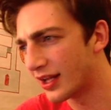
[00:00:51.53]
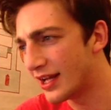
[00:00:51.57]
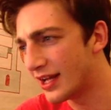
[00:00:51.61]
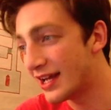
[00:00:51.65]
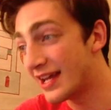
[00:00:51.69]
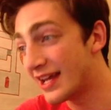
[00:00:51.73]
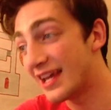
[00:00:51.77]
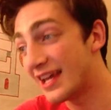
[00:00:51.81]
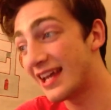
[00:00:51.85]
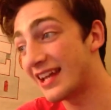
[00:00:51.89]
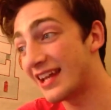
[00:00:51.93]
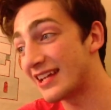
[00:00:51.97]

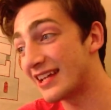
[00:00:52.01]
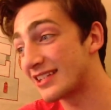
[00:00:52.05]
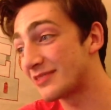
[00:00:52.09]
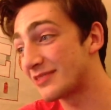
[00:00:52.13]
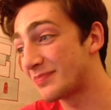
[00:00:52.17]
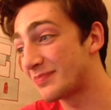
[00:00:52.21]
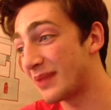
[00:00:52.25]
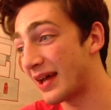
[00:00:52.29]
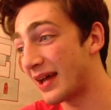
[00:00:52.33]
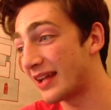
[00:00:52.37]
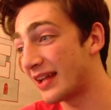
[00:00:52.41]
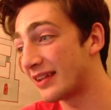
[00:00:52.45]
it has
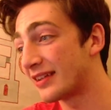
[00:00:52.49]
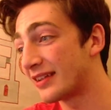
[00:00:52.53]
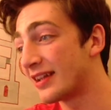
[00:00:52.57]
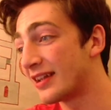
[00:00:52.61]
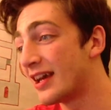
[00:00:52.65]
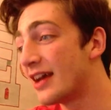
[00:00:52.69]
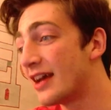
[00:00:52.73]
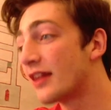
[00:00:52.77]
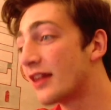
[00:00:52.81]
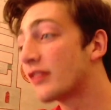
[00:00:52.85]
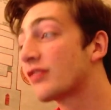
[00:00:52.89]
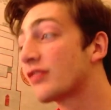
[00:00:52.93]
been
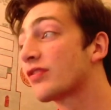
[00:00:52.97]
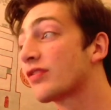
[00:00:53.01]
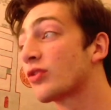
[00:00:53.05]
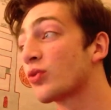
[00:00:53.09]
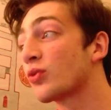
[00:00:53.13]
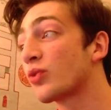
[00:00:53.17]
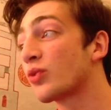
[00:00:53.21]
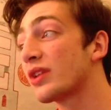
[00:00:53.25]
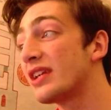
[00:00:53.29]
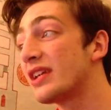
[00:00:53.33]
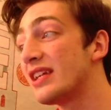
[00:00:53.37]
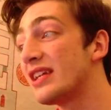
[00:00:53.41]

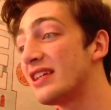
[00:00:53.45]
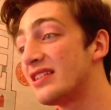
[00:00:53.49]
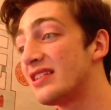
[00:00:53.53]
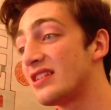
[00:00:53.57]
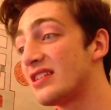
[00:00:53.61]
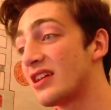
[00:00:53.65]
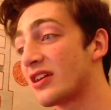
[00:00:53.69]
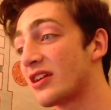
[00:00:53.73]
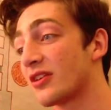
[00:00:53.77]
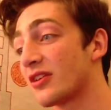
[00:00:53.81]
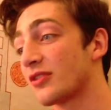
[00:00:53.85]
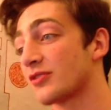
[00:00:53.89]
3
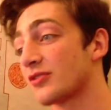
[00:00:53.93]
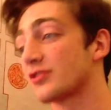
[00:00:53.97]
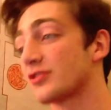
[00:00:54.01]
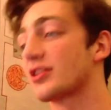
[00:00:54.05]
years,